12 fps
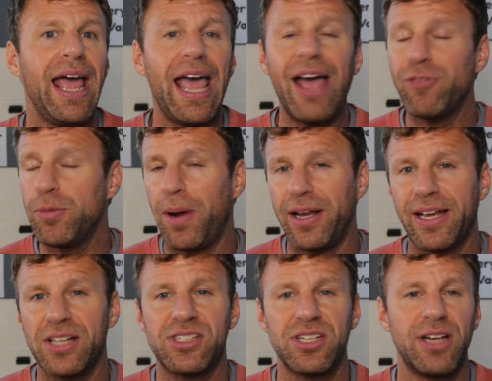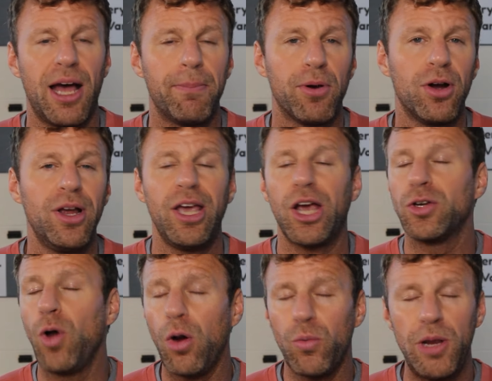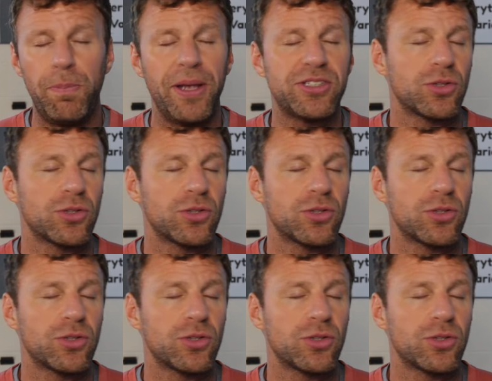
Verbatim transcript: Everybody gets a number. Ignore repeats,